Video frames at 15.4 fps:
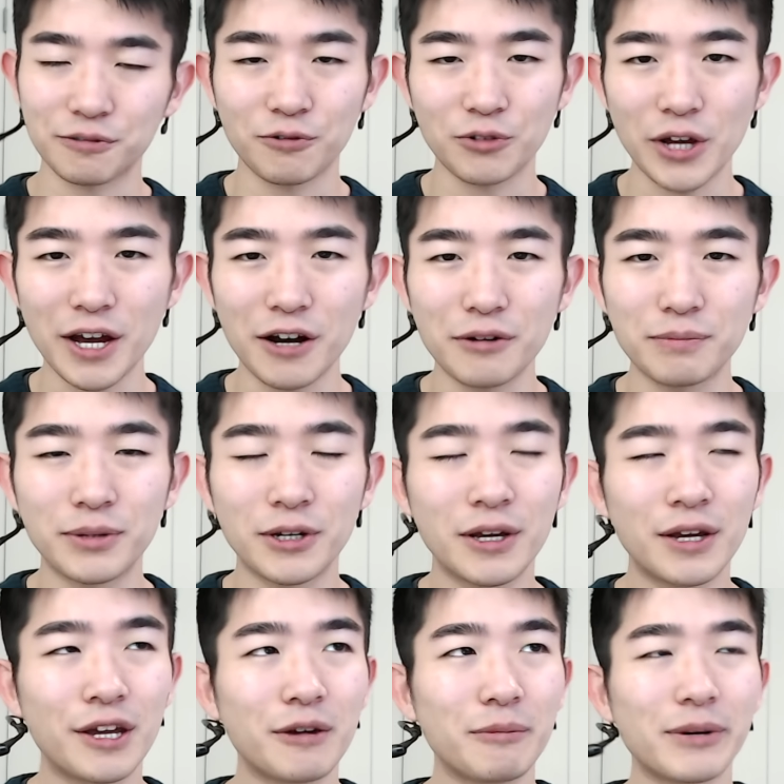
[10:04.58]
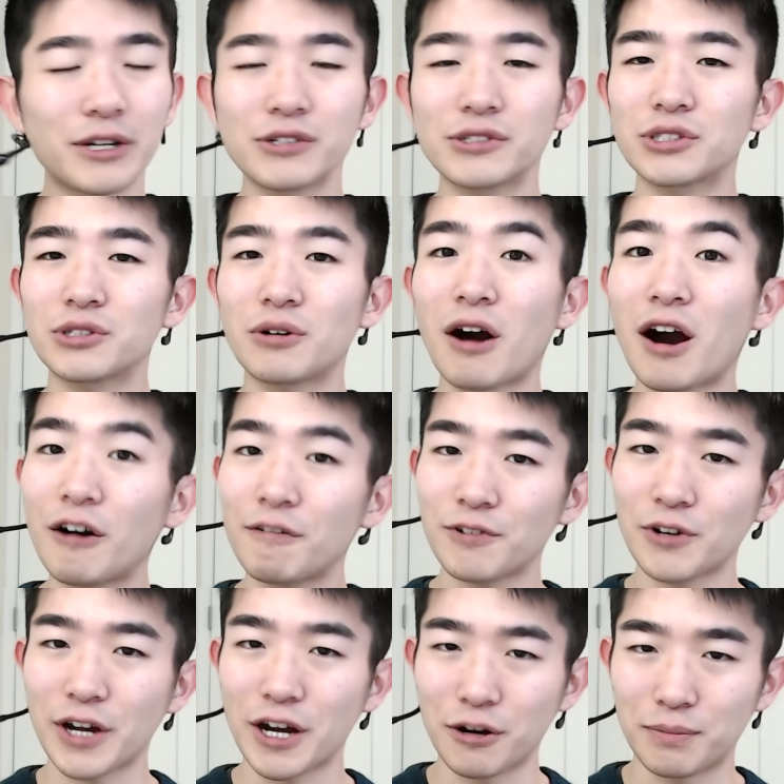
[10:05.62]
for help, but also
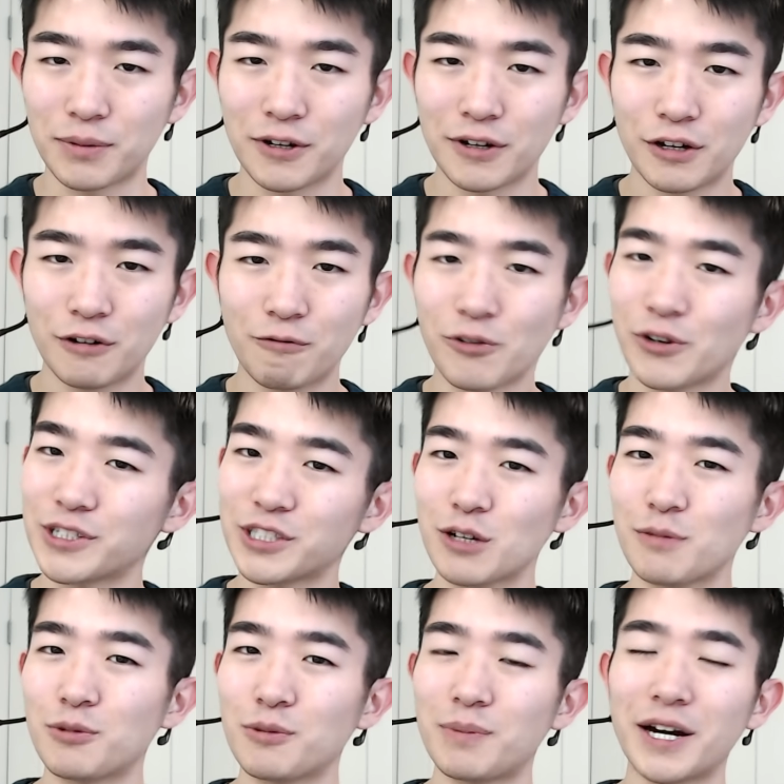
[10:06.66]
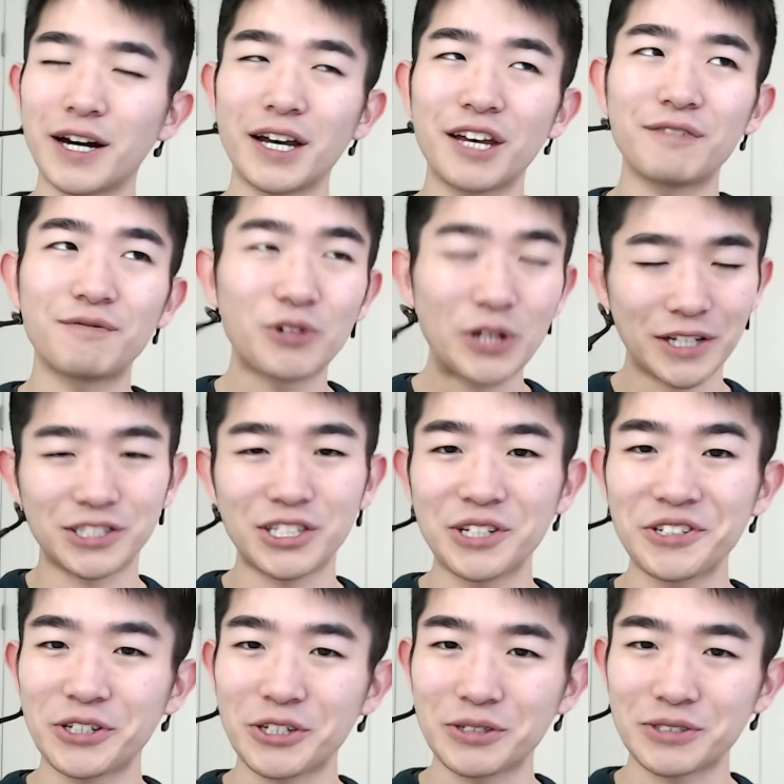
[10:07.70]
offer help. For example, by
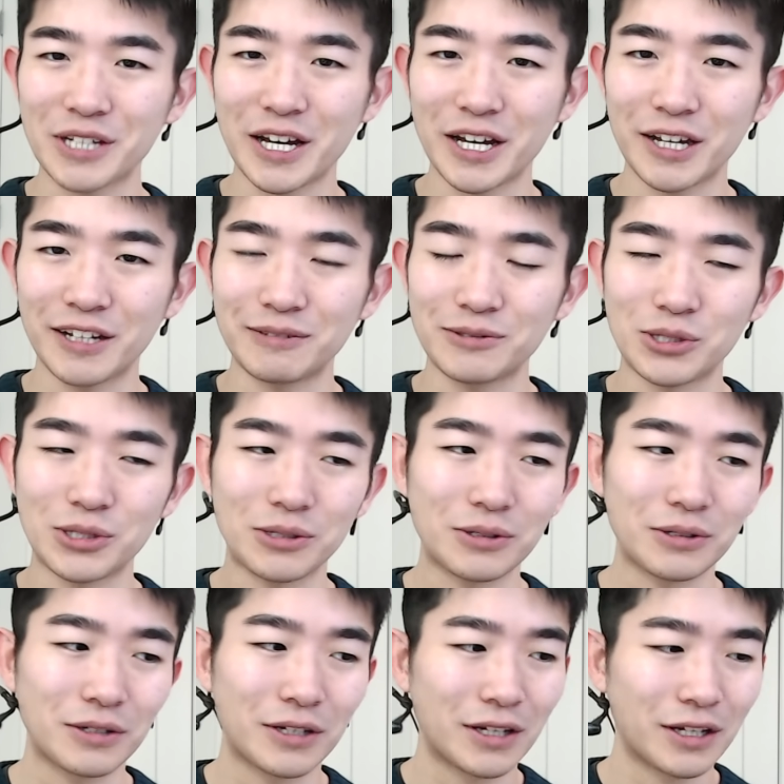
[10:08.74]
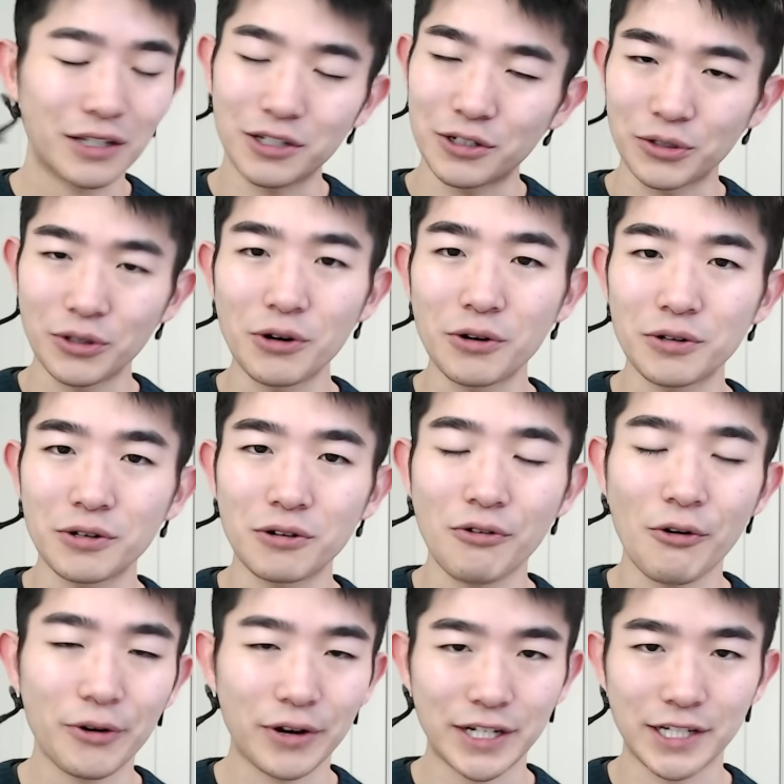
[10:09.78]
volunteering your time to, you know, local
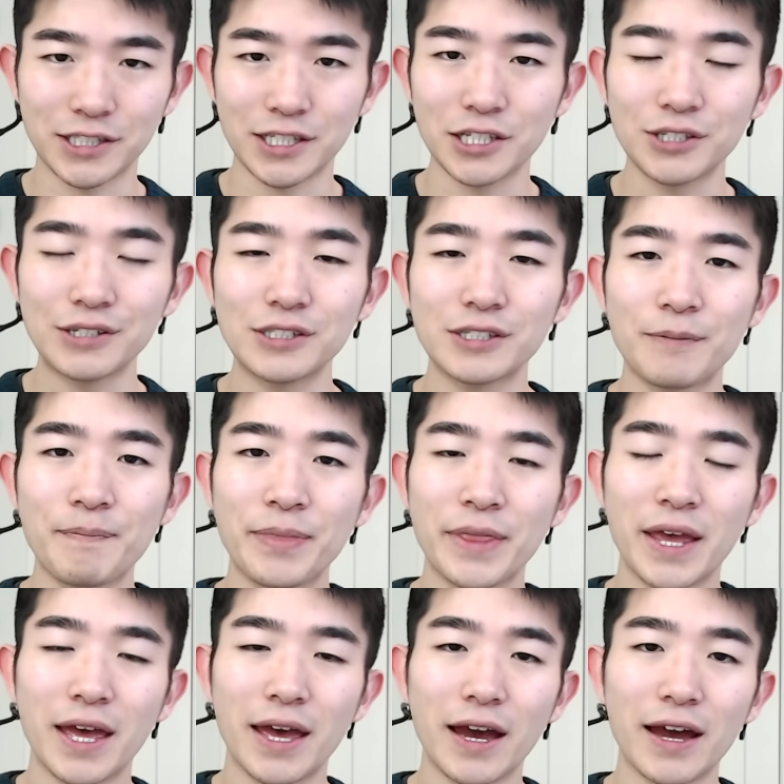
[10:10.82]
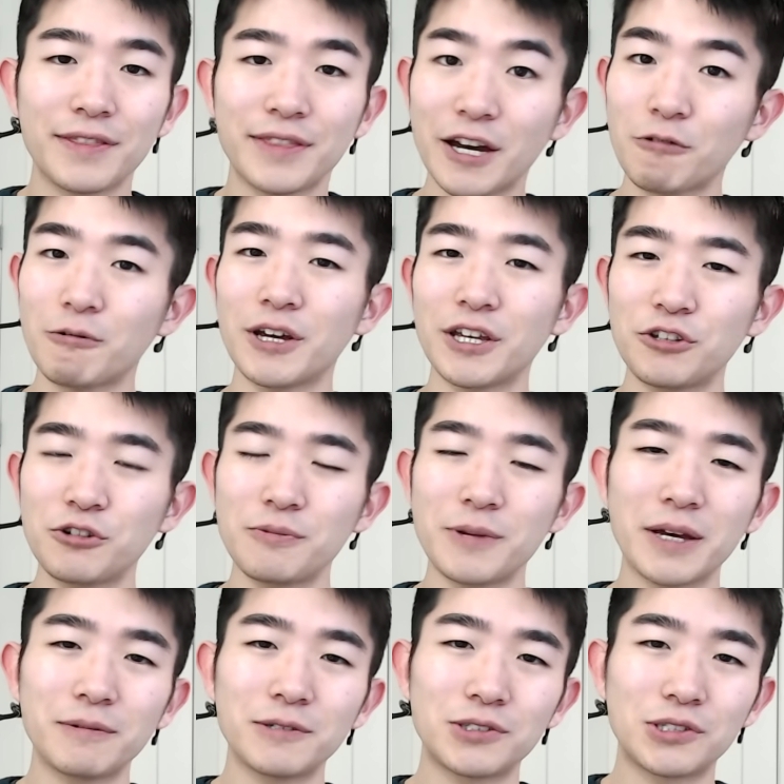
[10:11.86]
organizations. And that way you'll
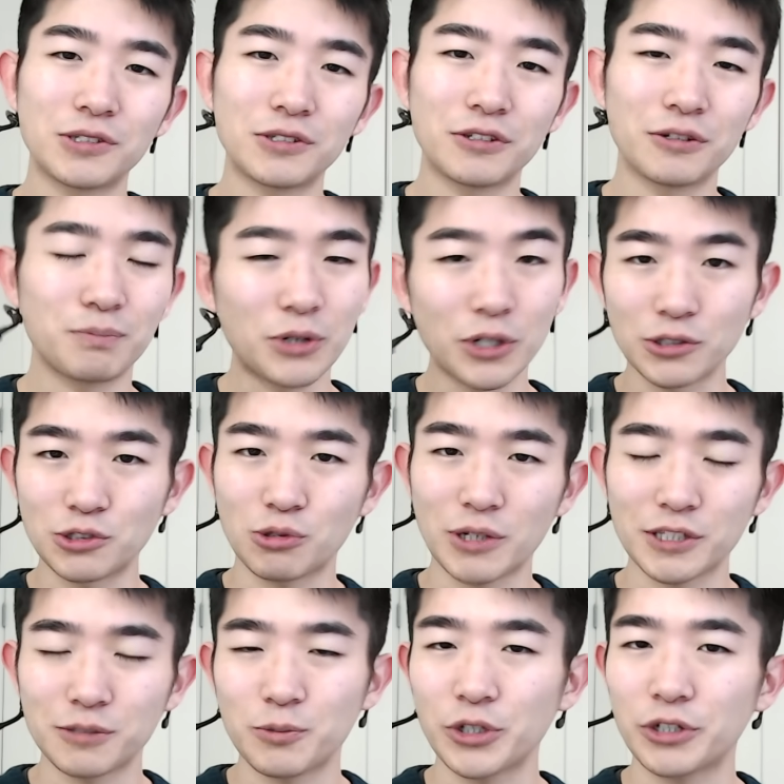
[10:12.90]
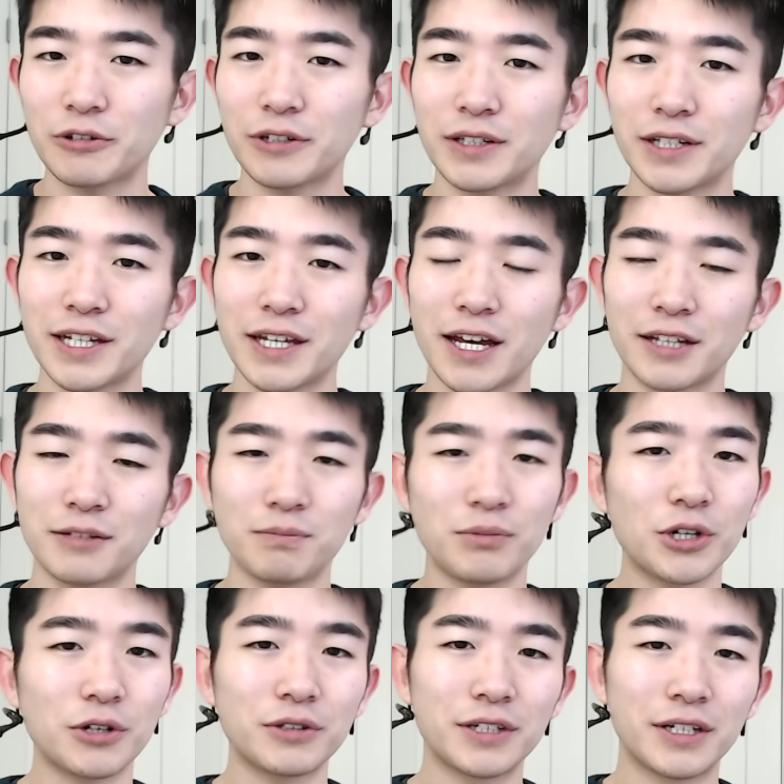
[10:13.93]
be able to build trust more quickly and
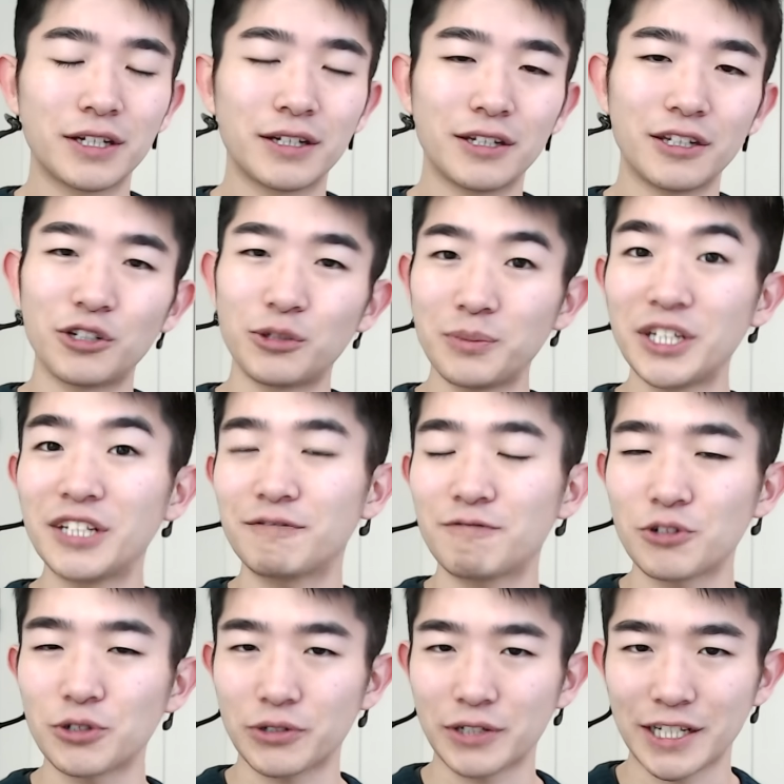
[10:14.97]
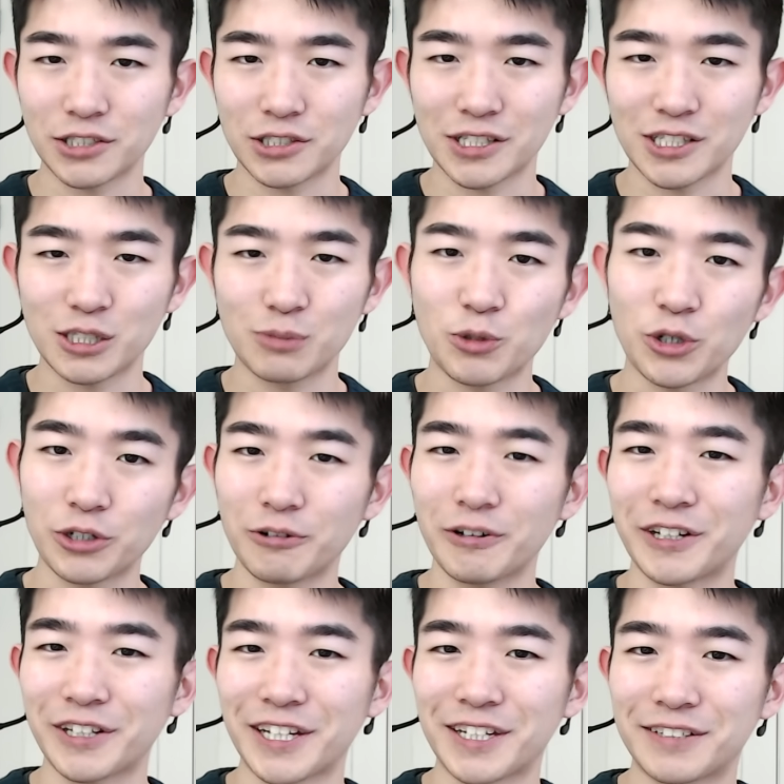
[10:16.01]
build, you know, meaningful connections more
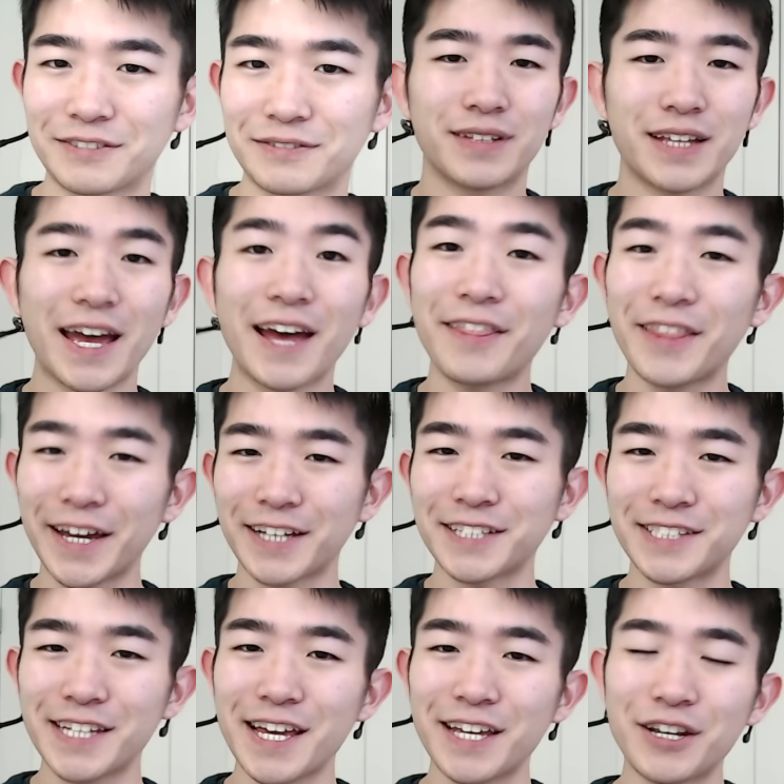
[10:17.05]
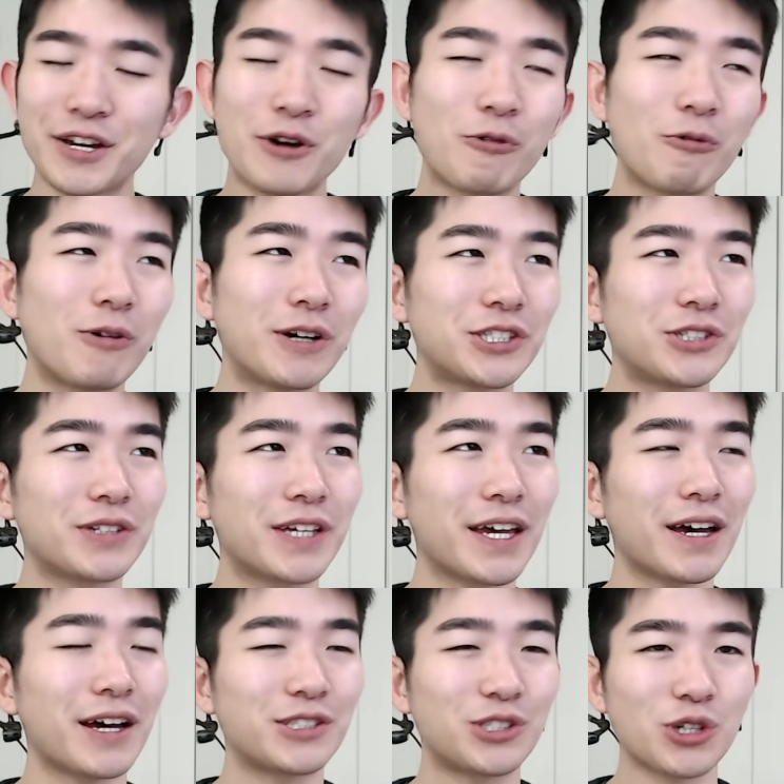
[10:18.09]
quickly. And like I said, once you
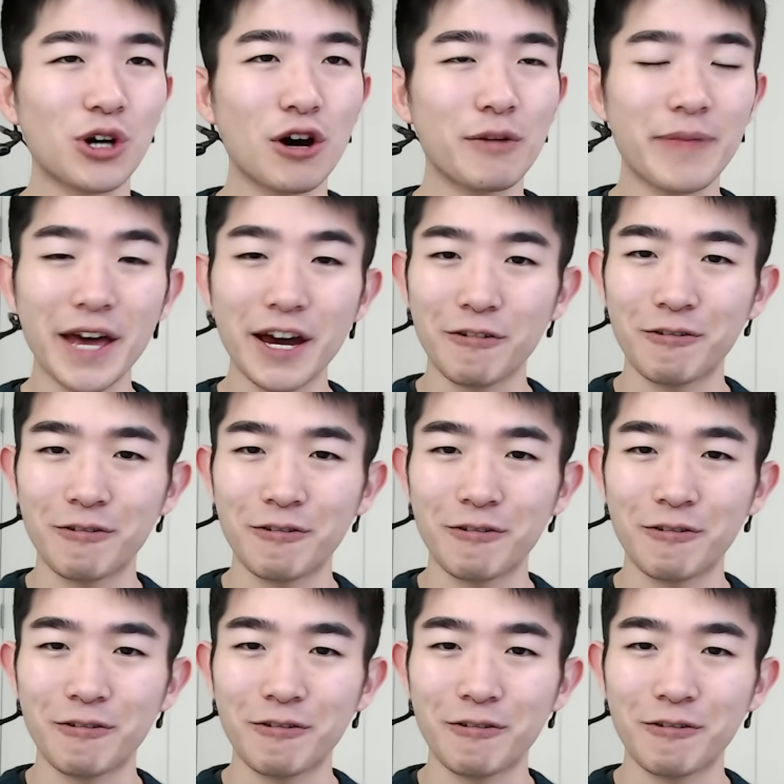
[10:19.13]
get a job that